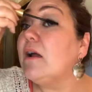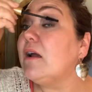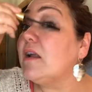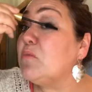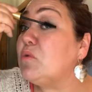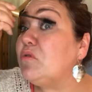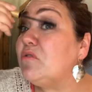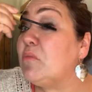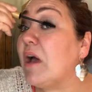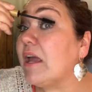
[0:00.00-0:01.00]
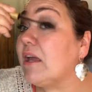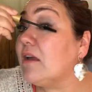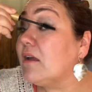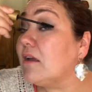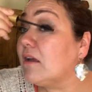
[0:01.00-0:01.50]
And I moved my
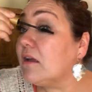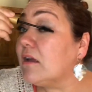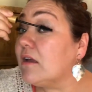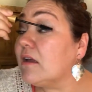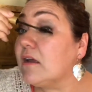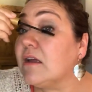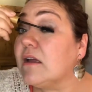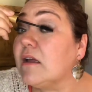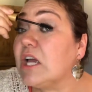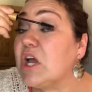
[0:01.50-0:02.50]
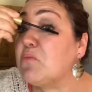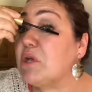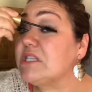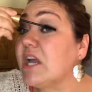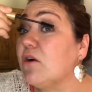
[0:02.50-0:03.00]

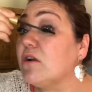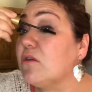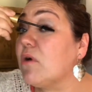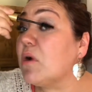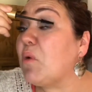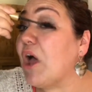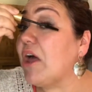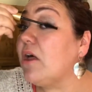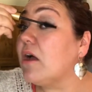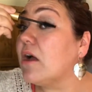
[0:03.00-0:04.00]
mascara to the wrong pile.